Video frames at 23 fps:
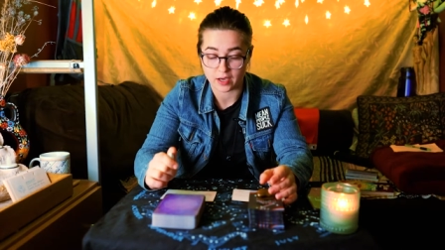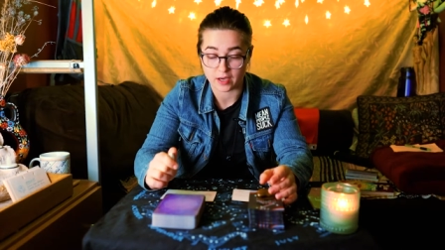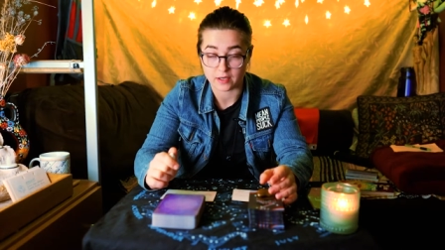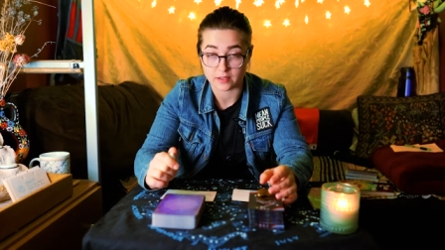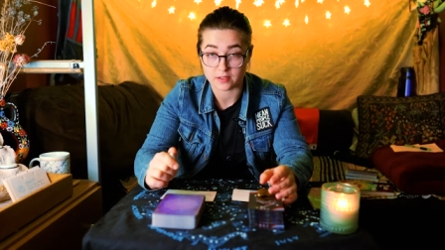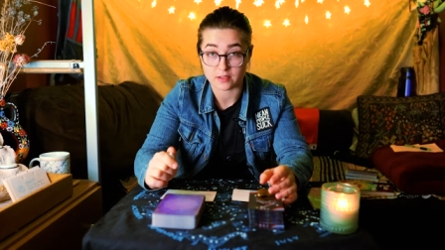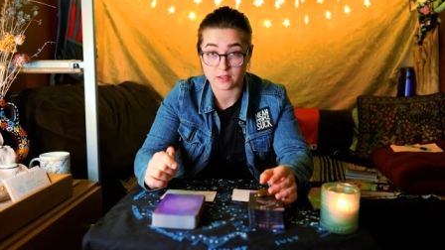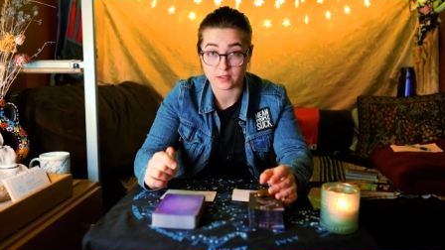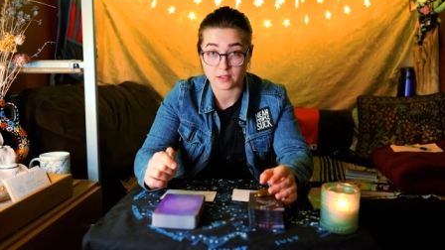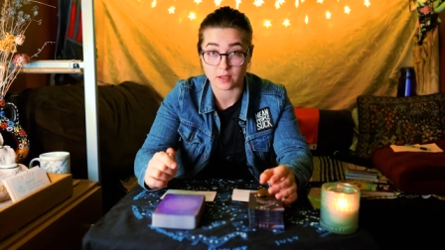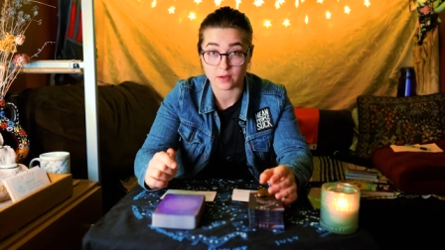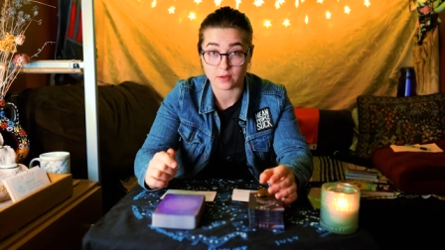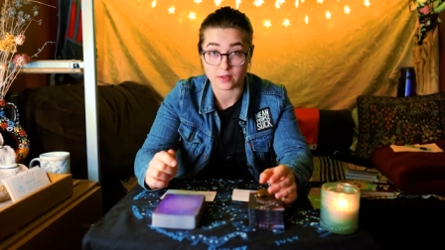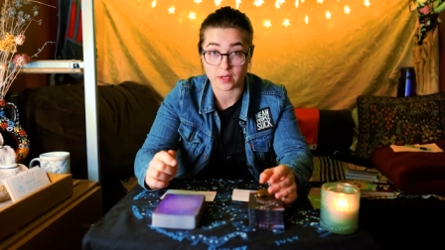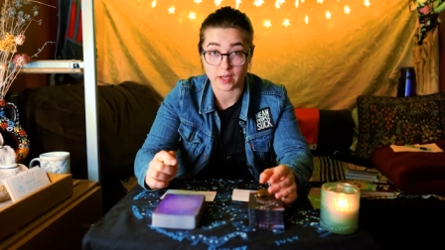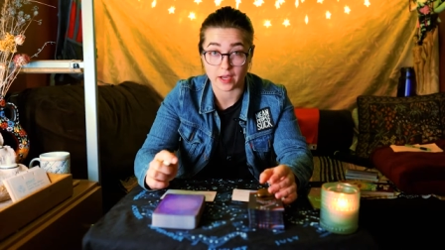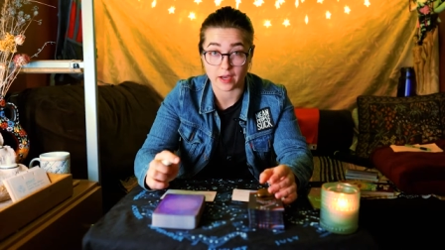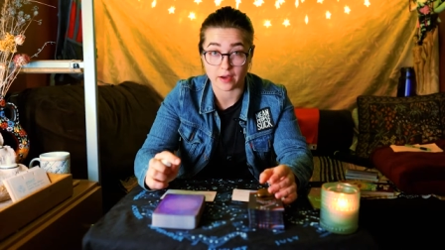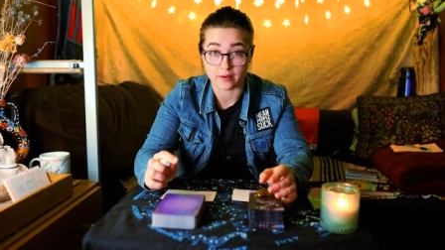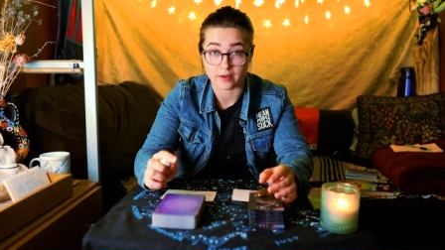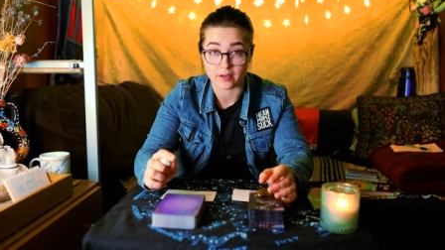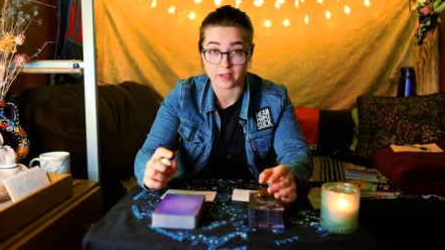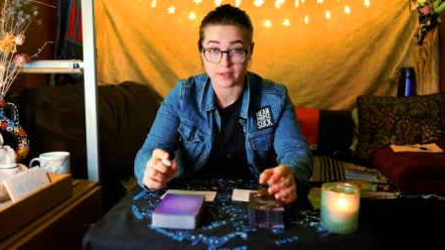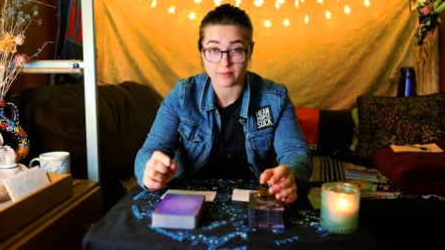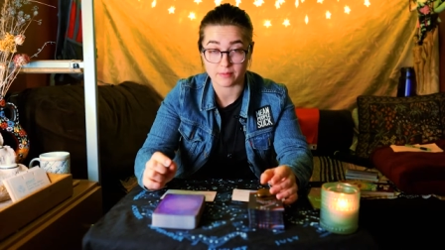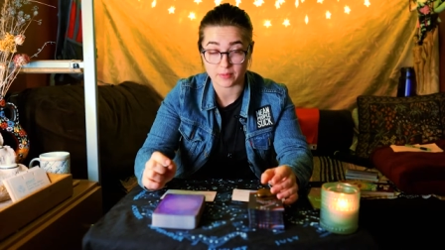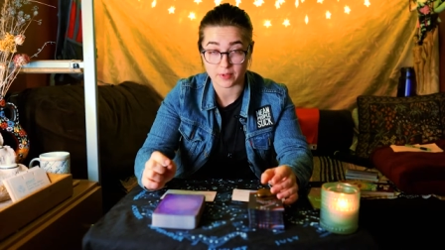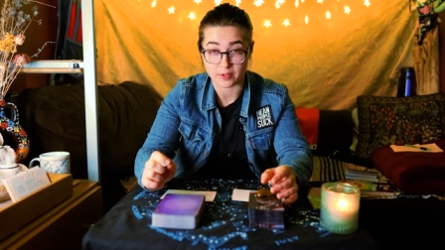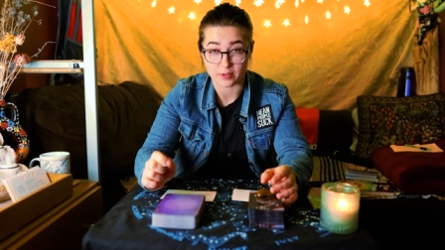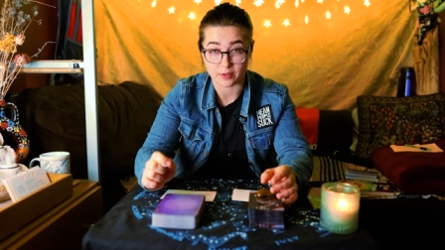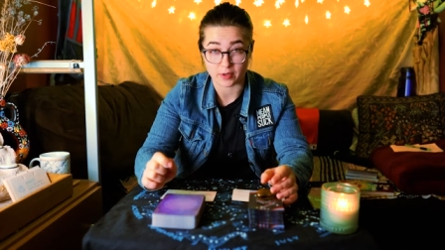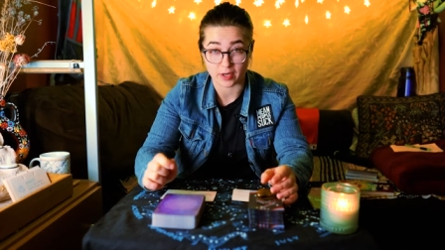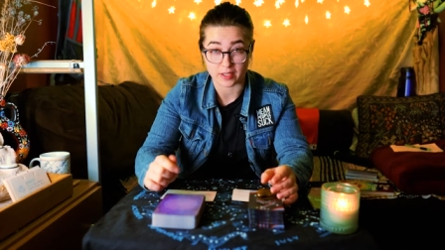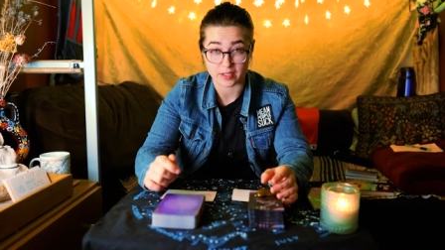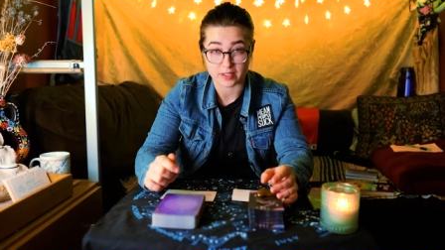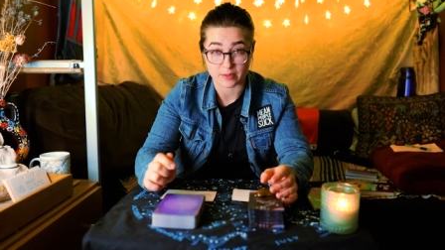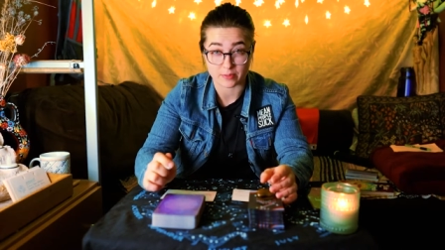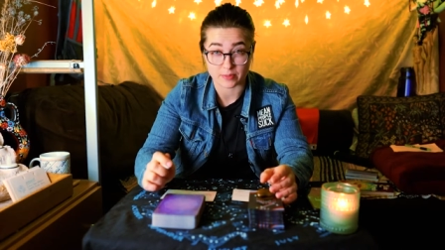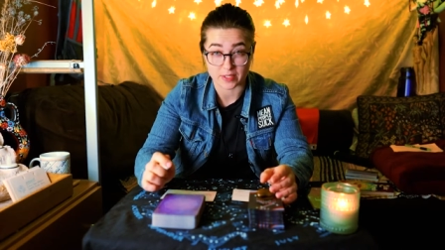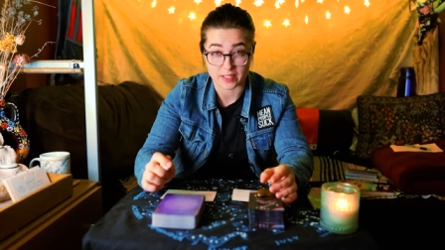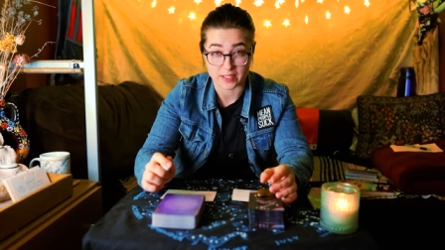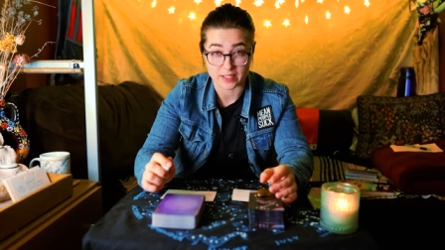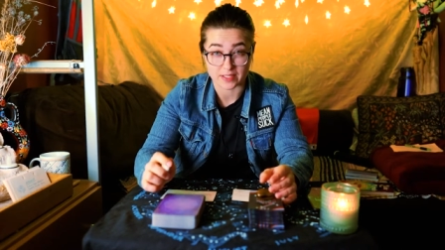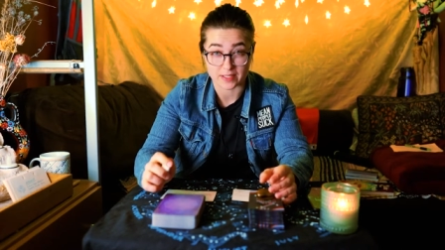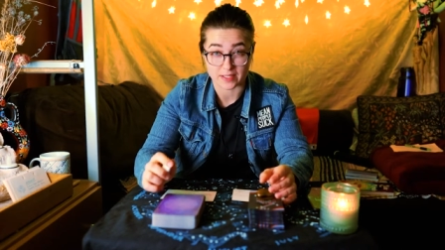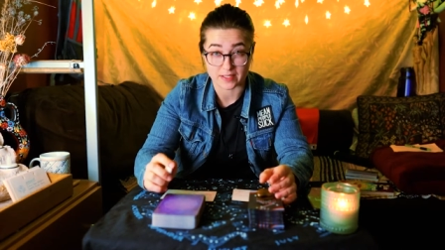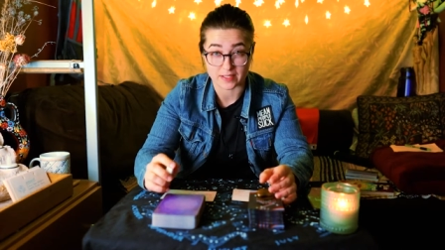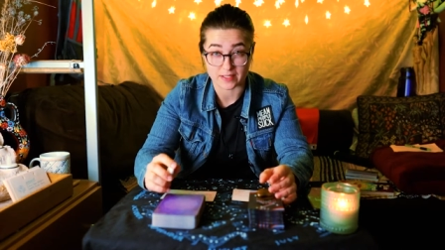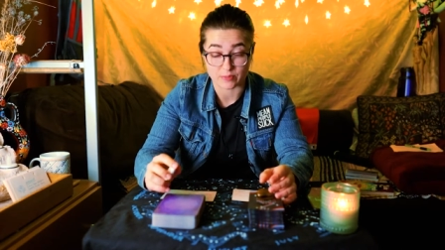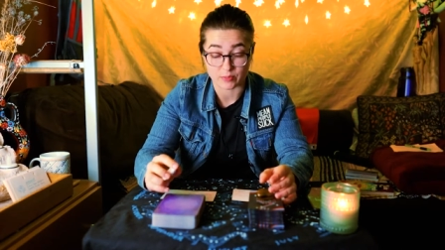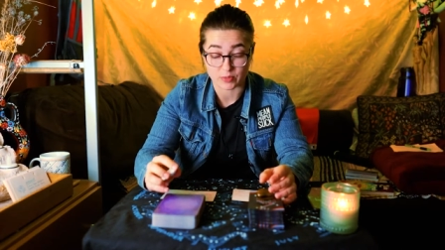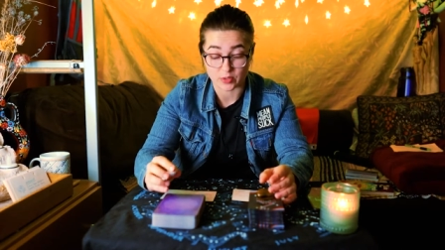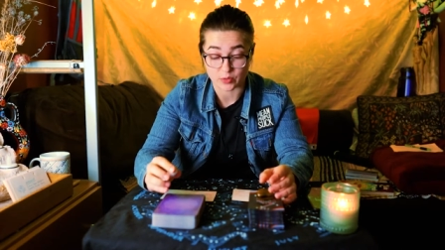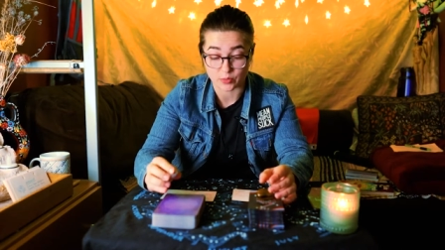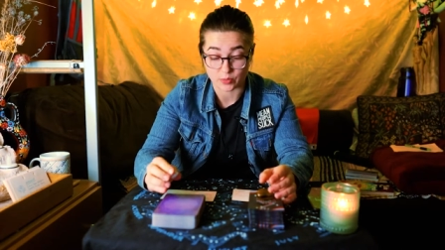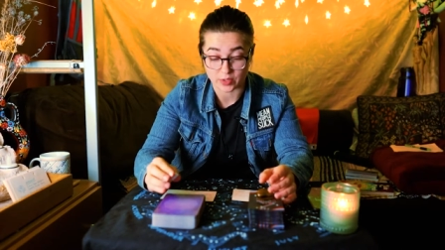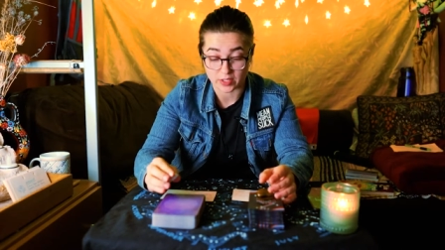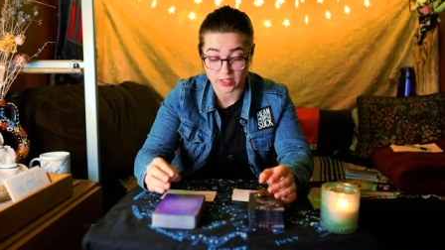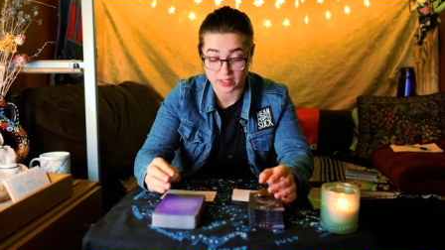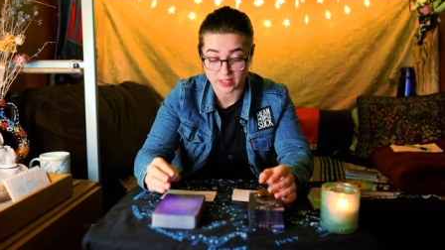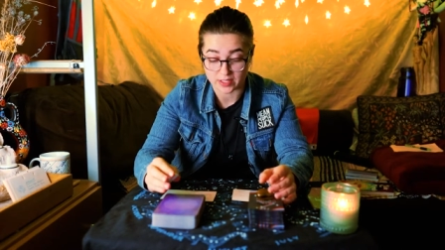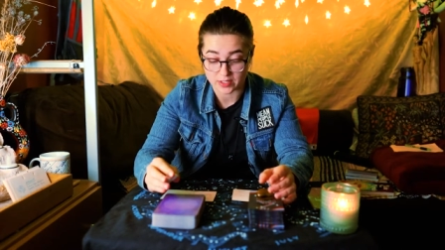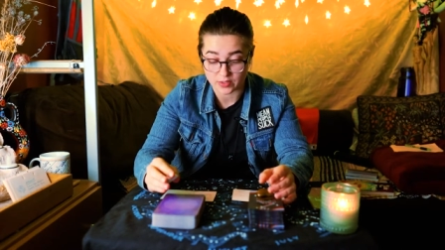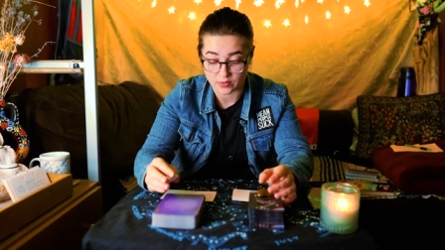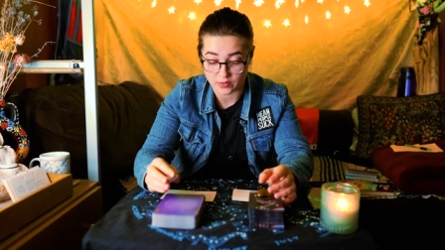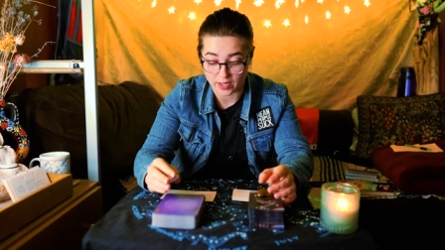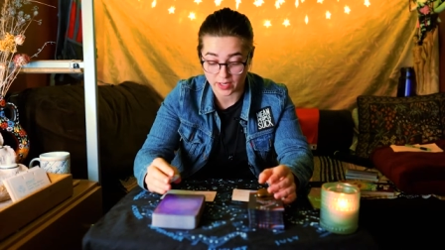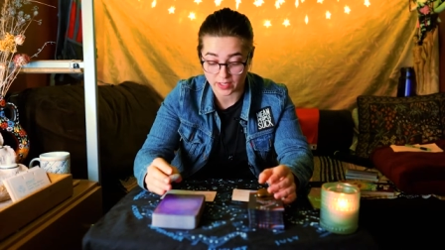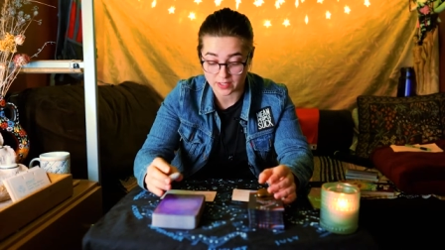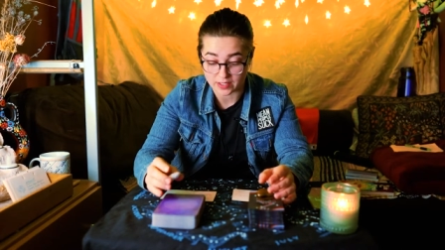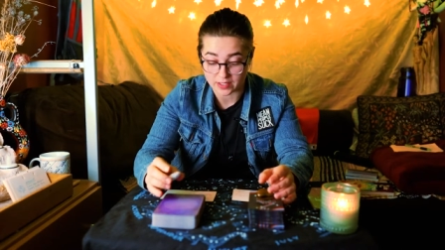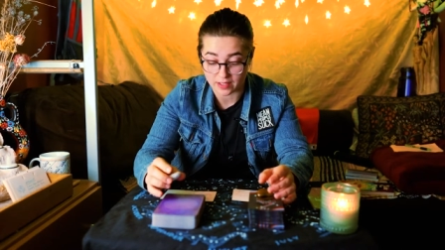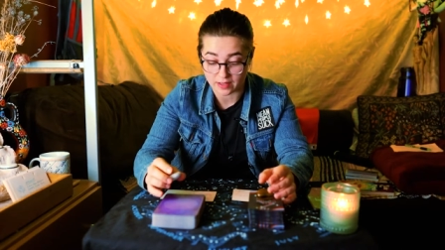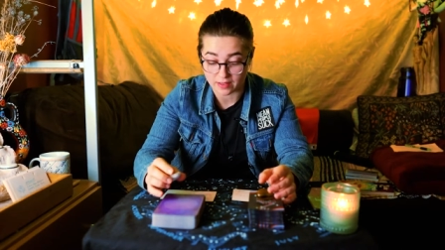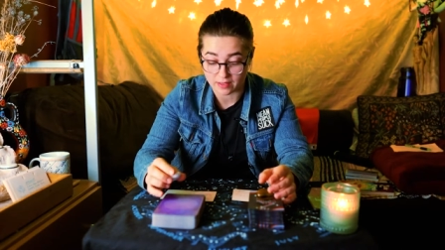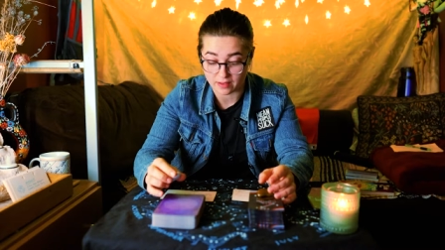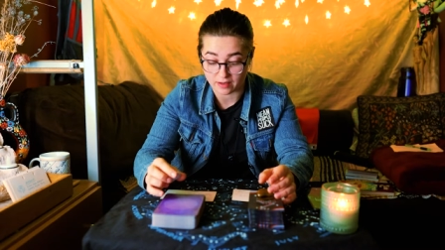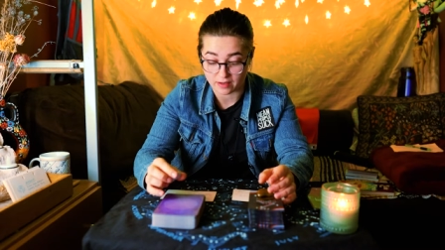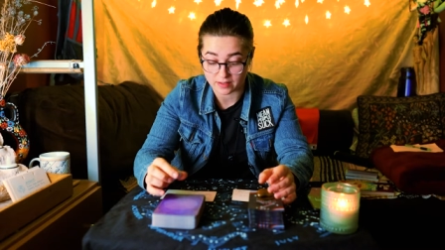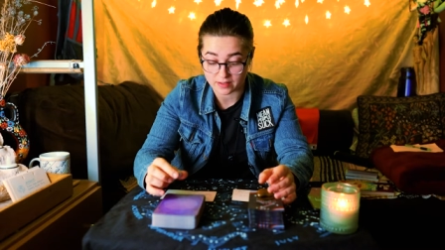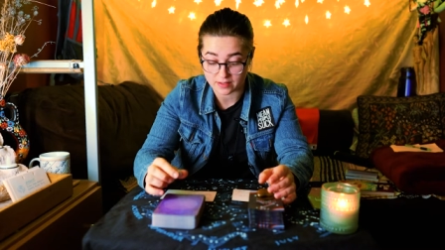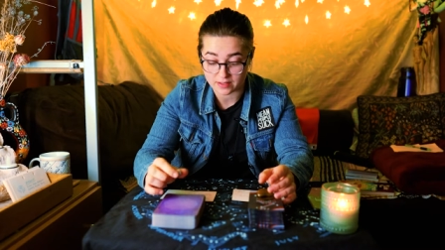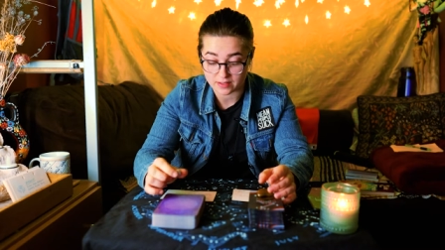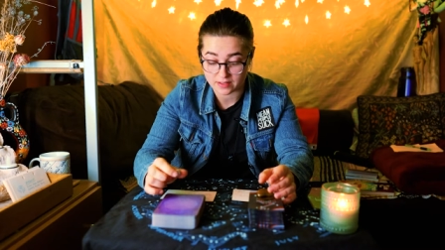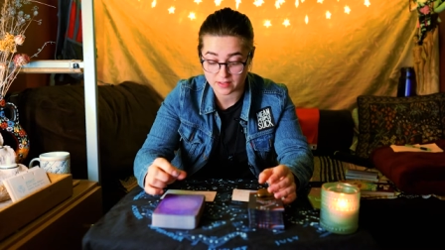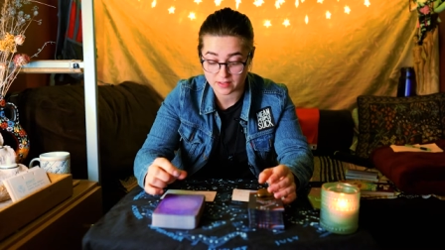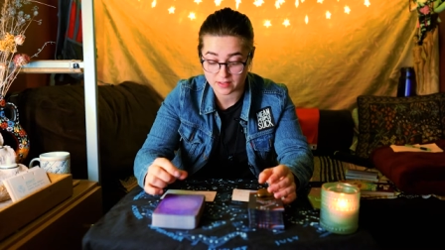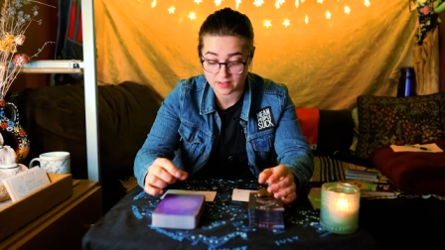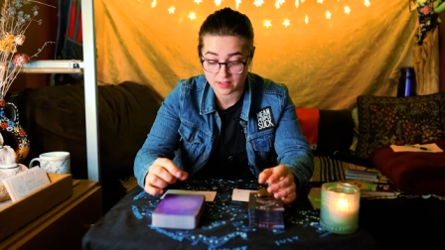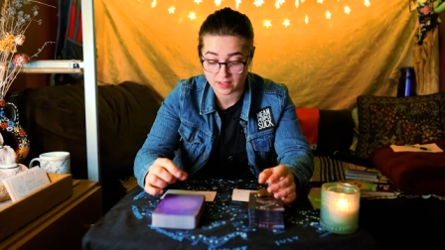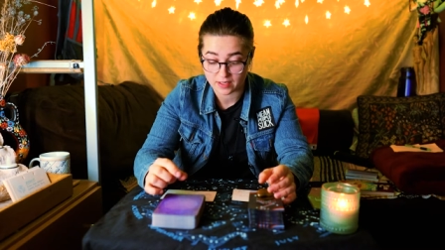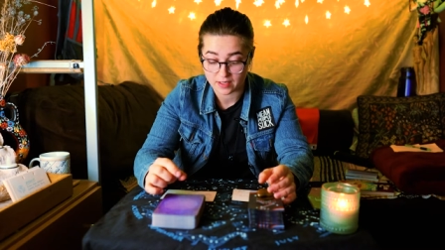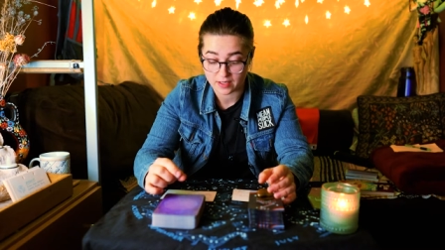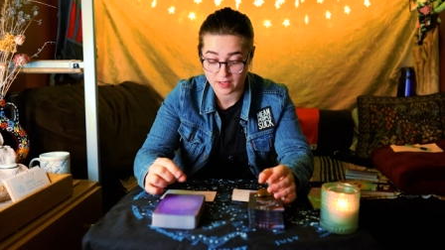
slow down and create some distance between distracting thoughts.